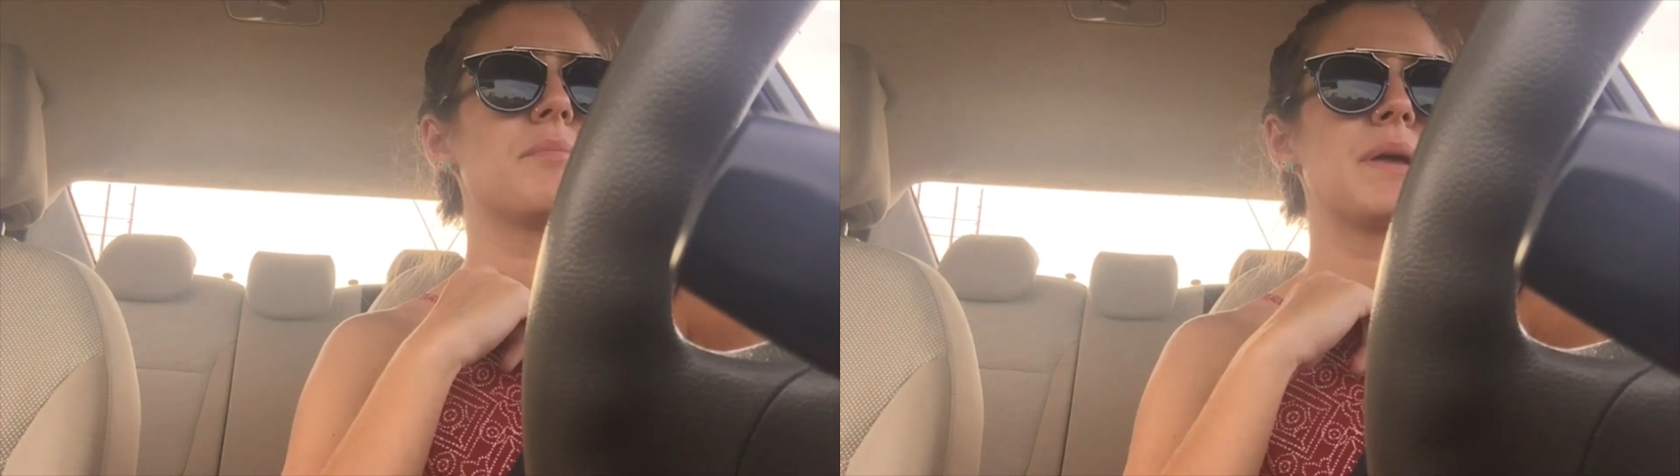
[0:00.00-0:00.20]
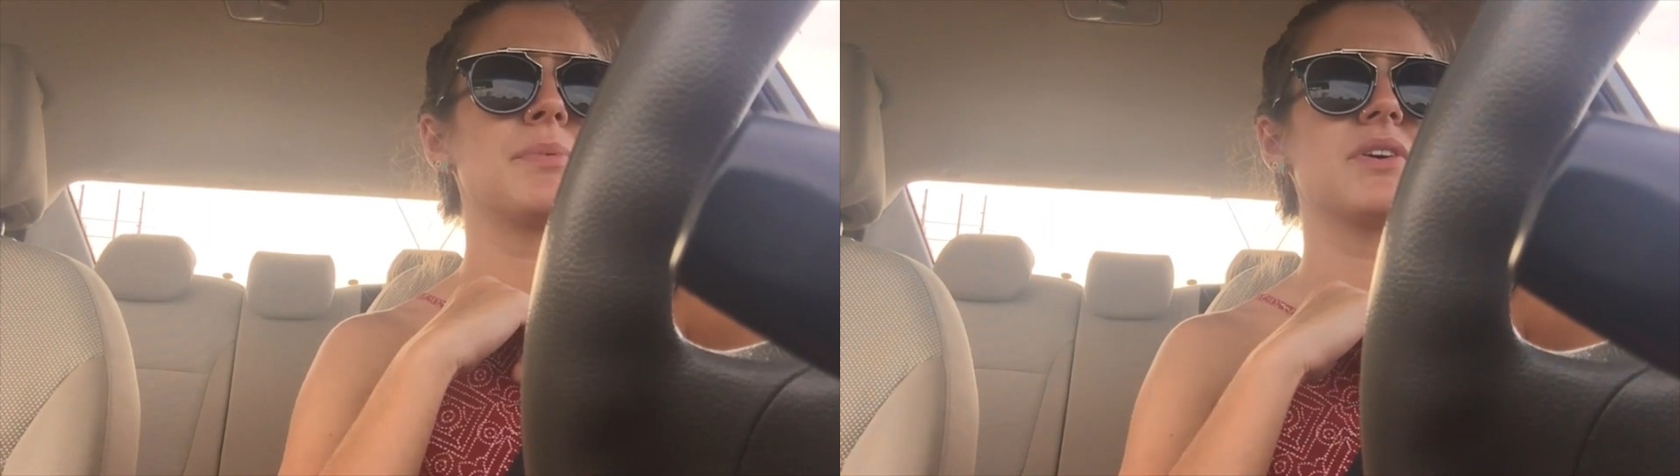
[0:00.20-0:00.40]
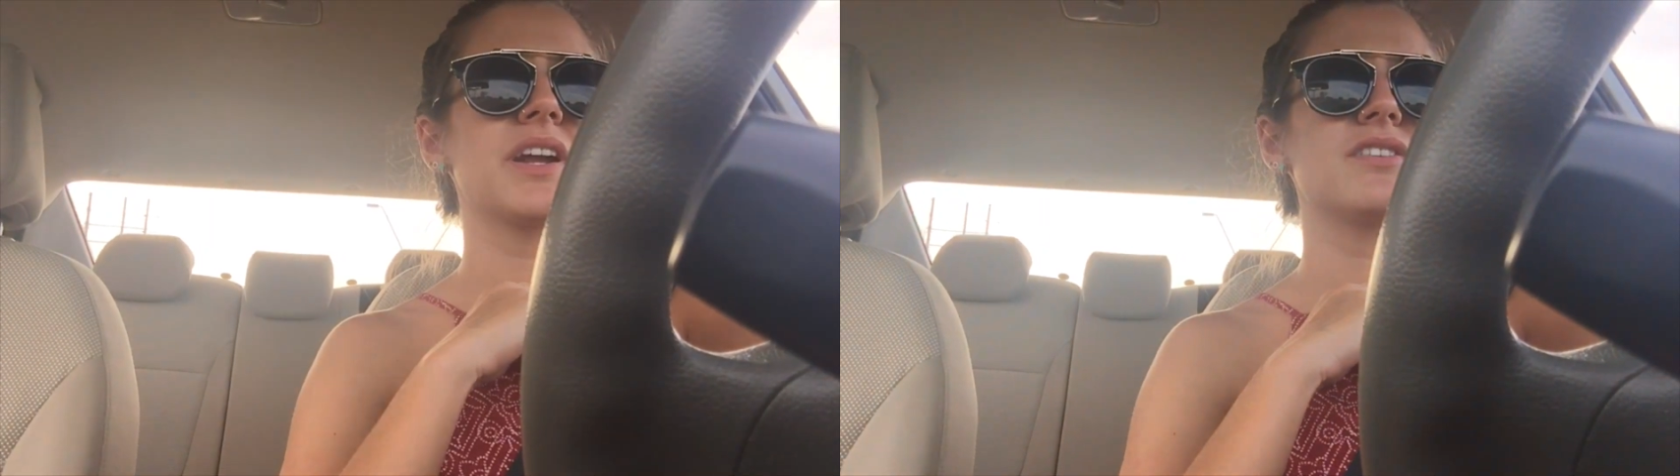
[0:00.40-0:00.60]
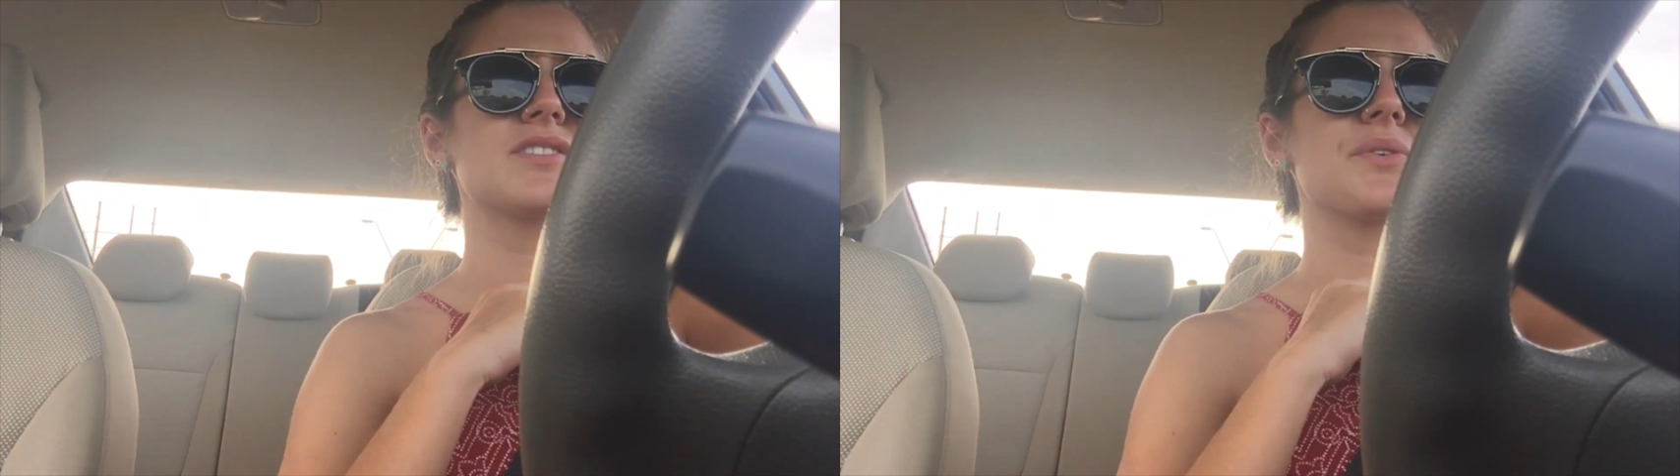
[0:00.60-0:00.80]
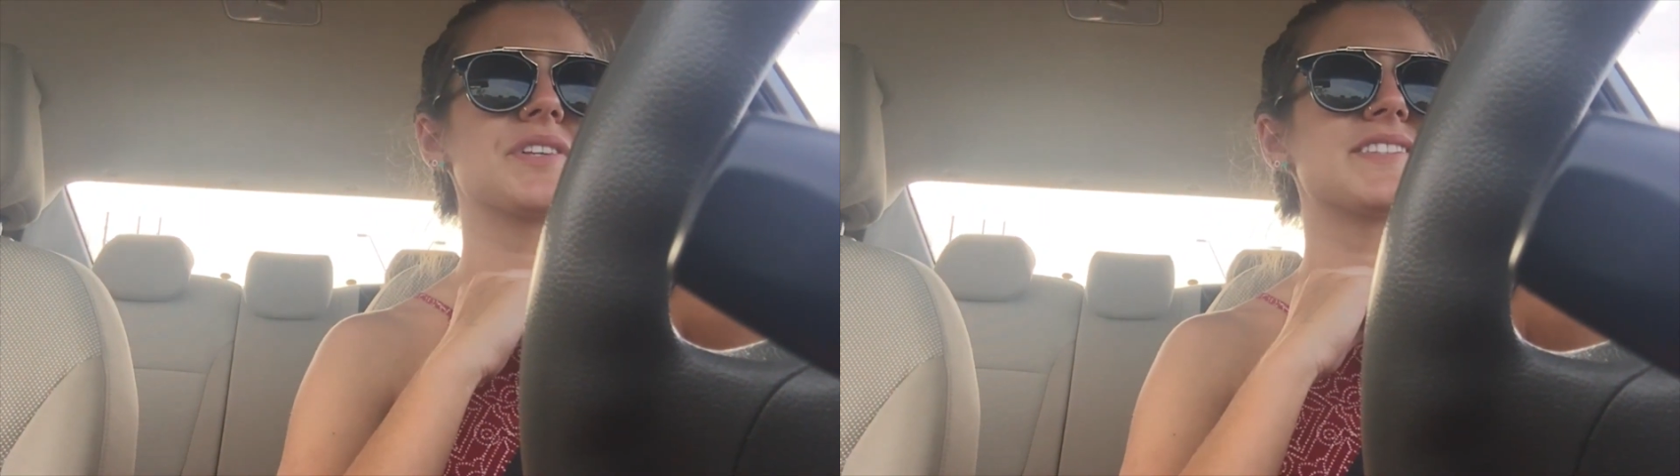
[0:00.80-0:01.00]
People in
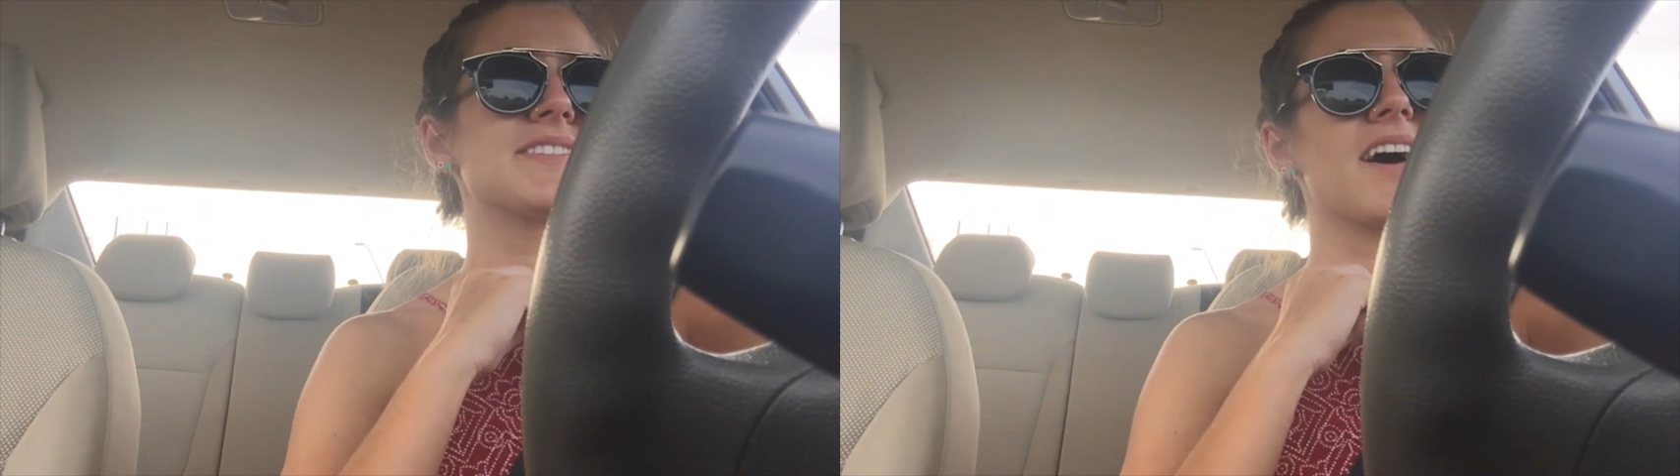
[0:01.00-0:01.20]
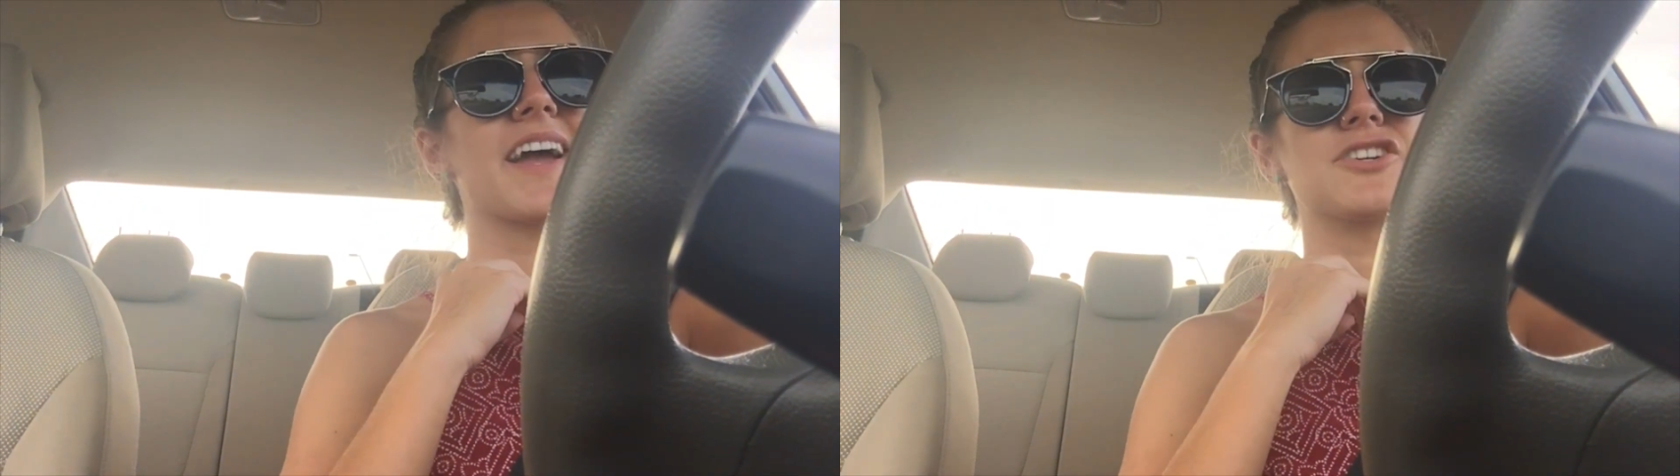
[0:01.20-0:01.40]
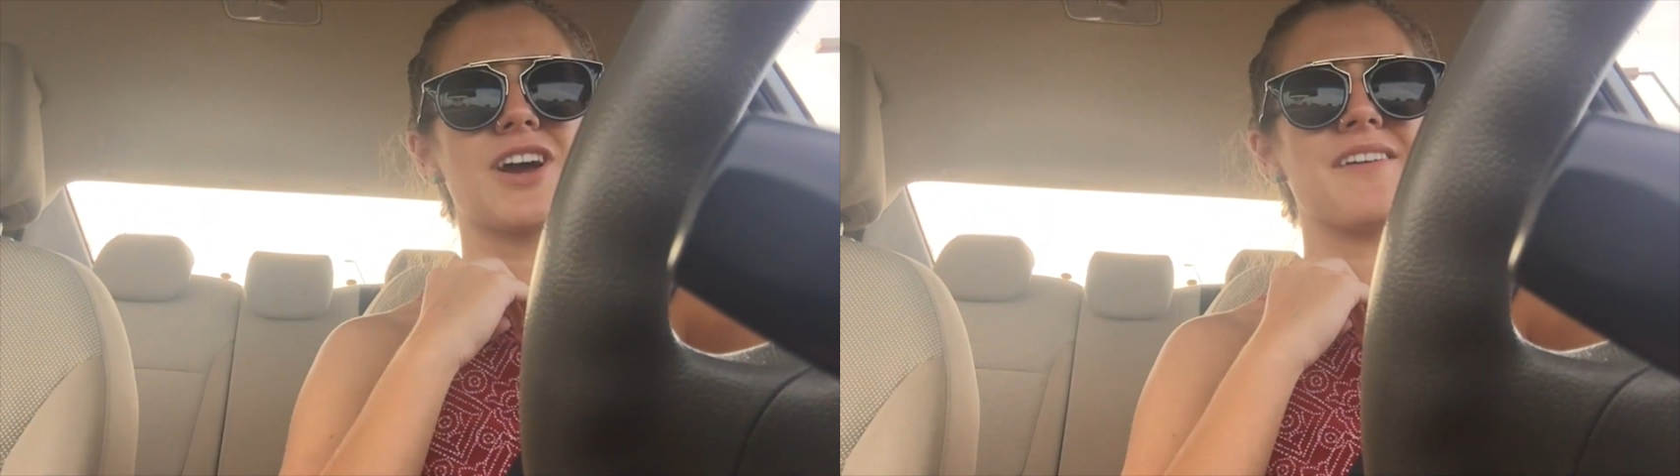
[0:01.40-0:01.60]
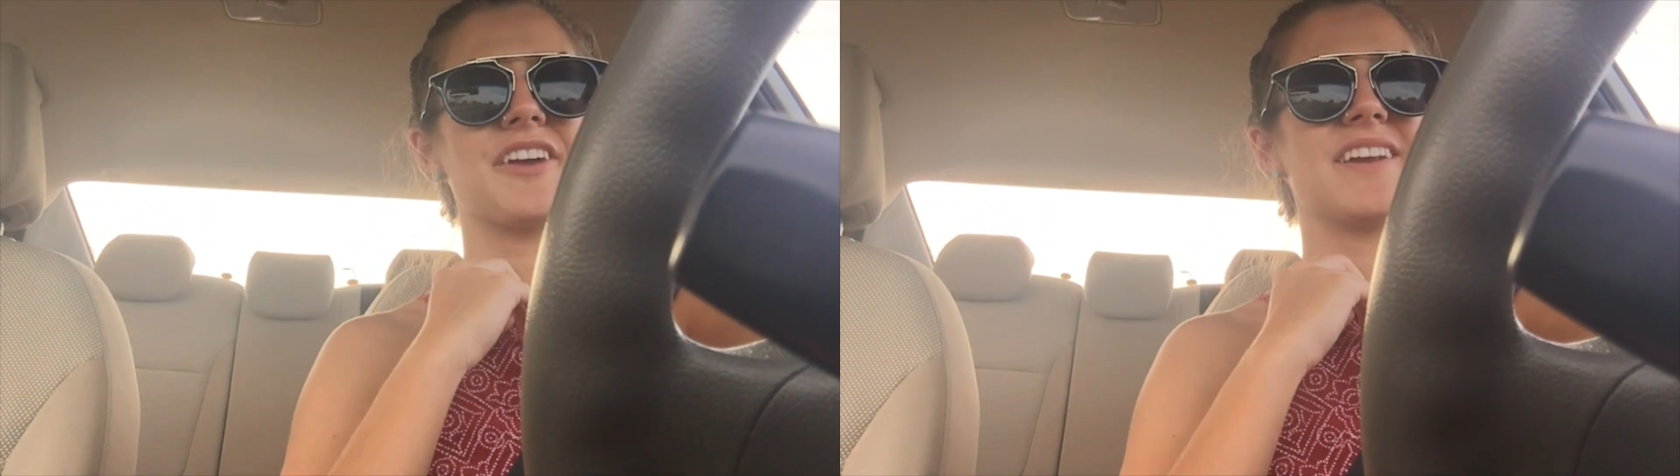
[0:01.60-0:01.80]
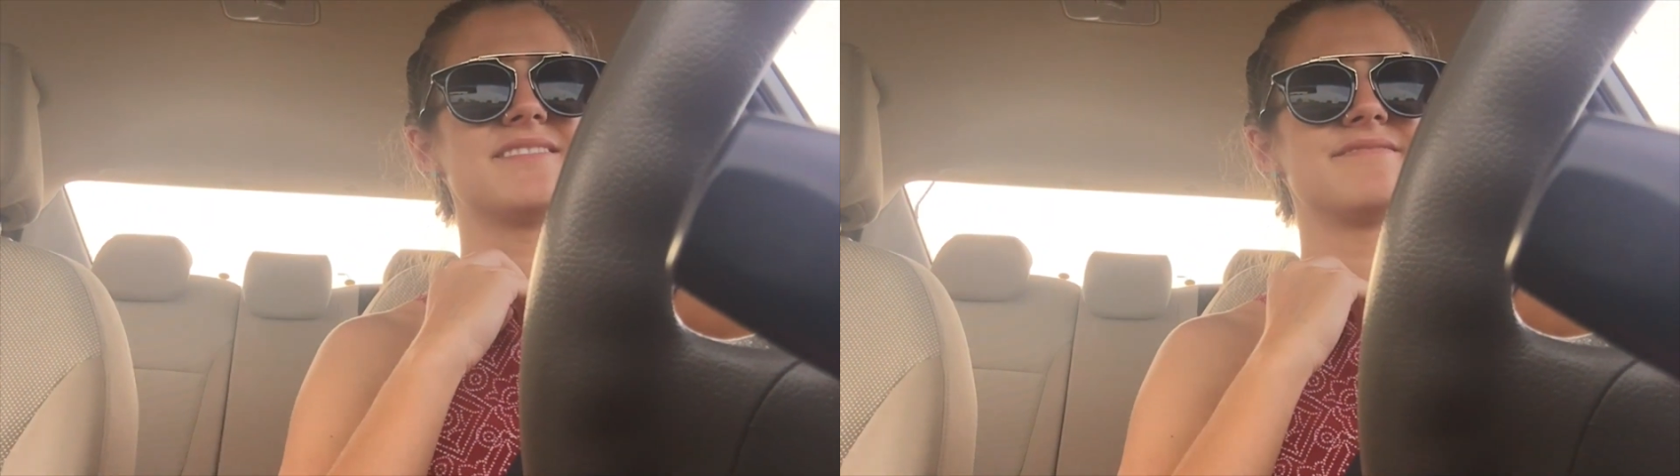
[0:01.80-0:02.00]
Arizona suck at
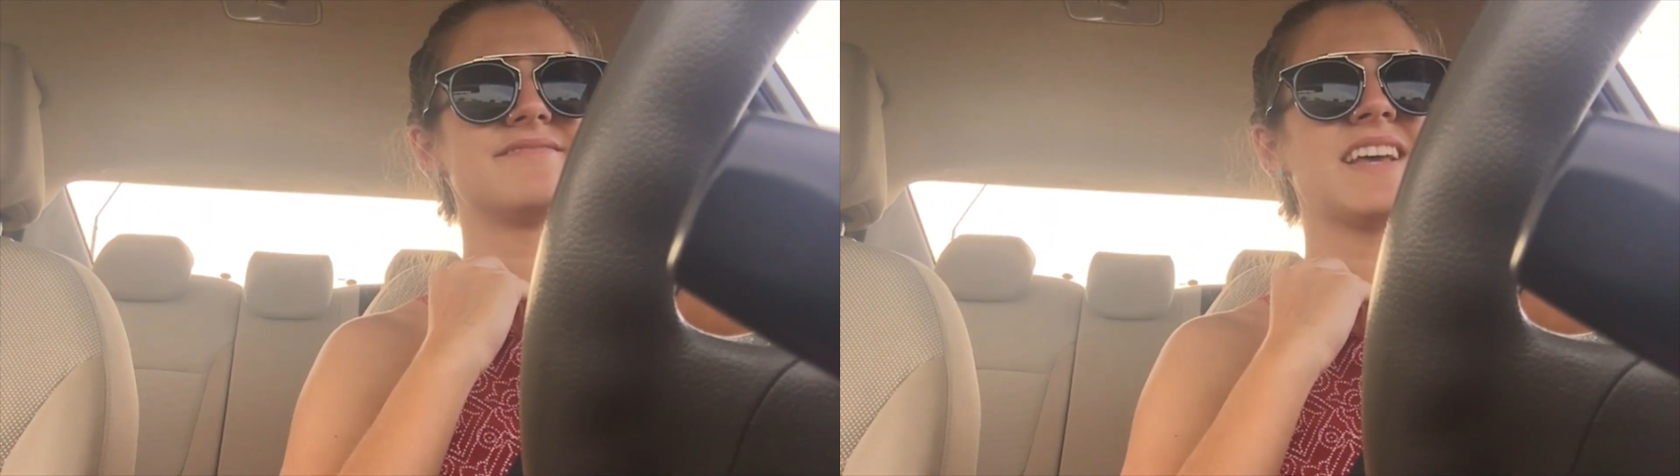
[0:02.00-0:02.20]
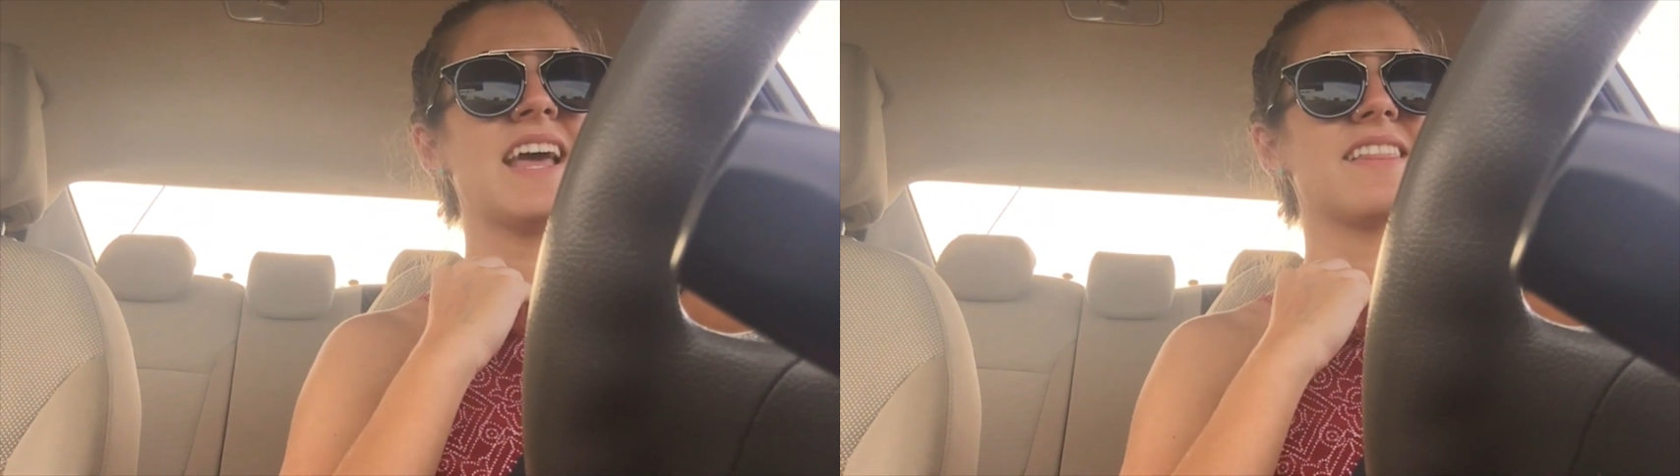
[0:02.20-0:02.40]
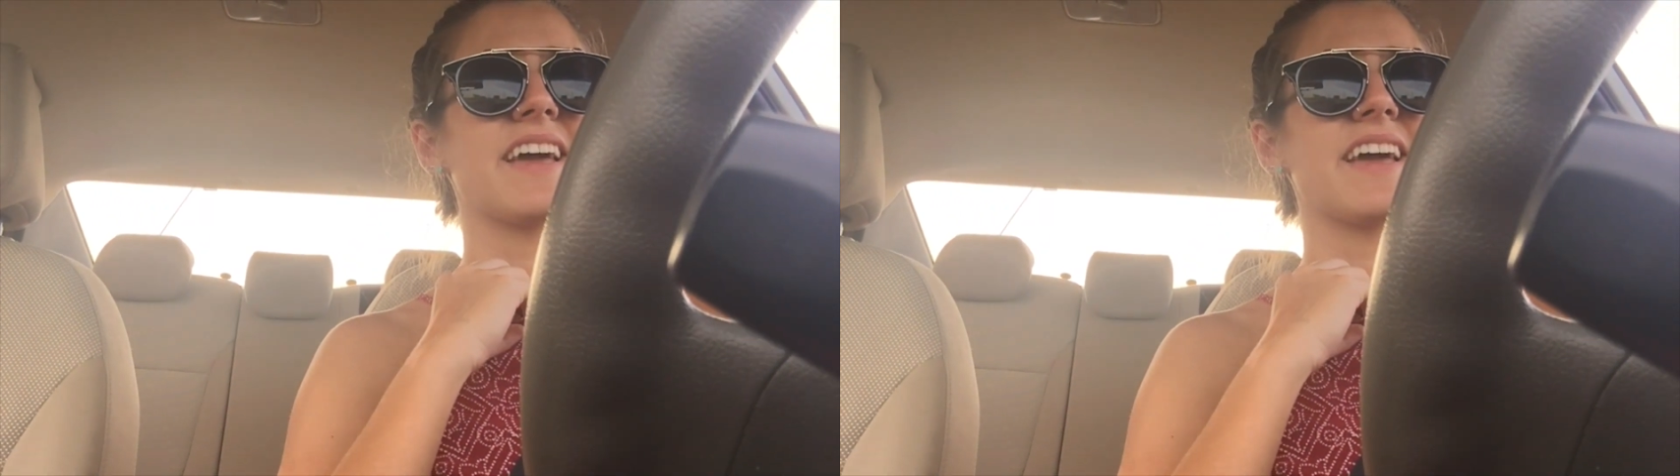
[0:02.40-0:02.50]
driving.